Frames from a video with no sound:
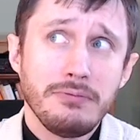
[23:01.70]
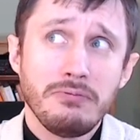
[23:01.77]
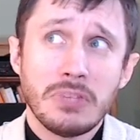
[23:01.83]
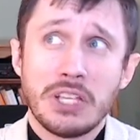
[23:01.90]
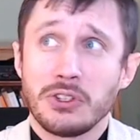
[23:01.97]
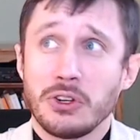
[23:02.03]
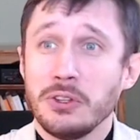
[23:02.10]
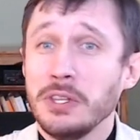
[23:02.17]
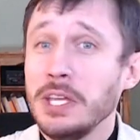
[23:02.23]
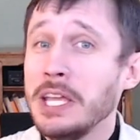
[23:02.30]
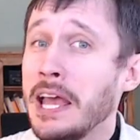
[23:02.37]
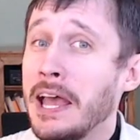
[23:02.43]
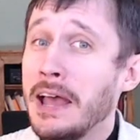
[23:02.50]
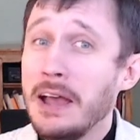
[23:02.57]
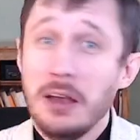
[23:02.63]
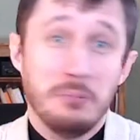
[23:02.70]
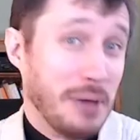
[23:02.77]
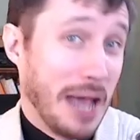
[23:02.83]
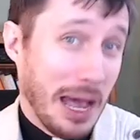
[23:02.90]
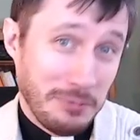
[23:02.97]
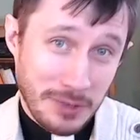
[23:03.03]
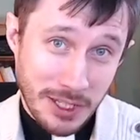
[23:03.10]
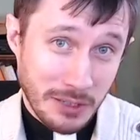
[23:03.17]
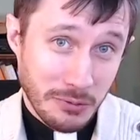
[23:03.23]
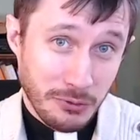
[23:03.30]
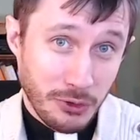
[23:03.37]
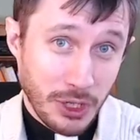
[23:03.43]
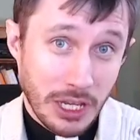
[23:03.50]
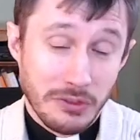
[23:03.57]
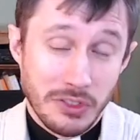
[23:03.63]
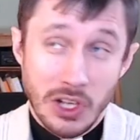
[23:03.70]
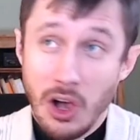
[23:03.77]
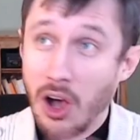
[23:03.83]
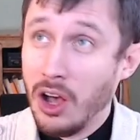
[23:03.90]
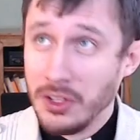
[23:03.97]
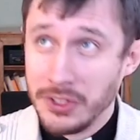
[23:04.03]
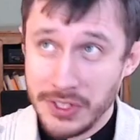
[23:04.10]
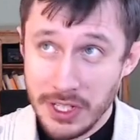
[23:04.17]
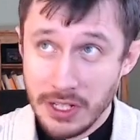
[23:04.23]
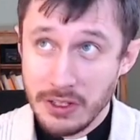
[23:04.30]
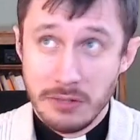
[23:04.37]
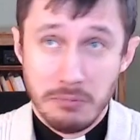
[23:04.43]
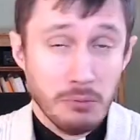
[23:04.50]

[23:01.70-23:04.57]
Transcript: Certainly, baptism forgives all sins.